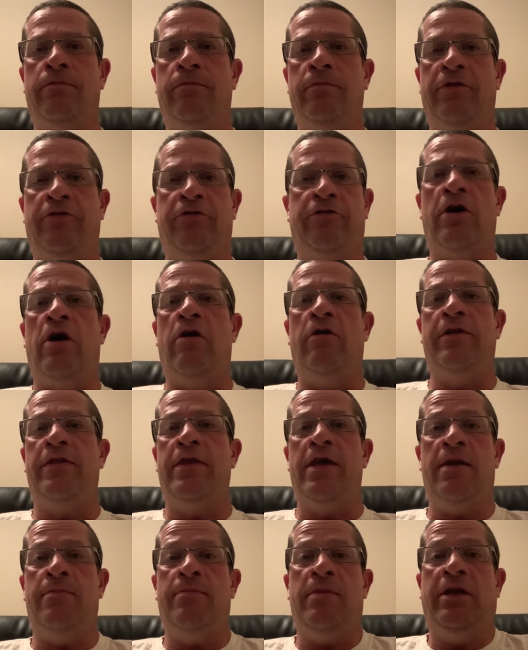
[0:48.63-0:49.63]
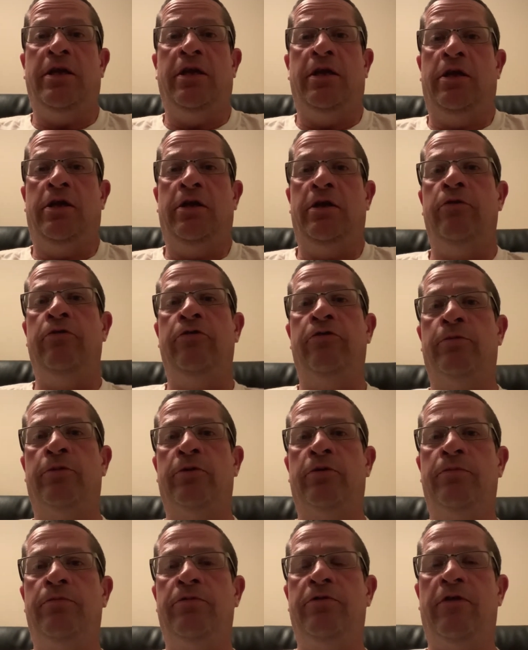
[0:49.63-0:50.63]
installing that, making it a
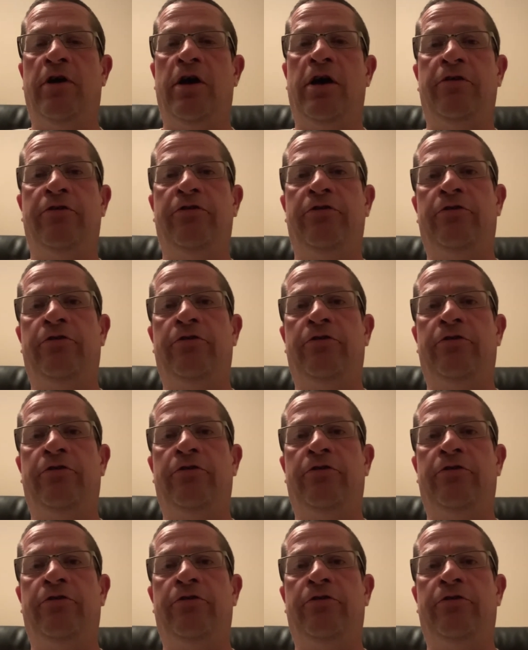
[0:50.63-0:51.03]
usable device.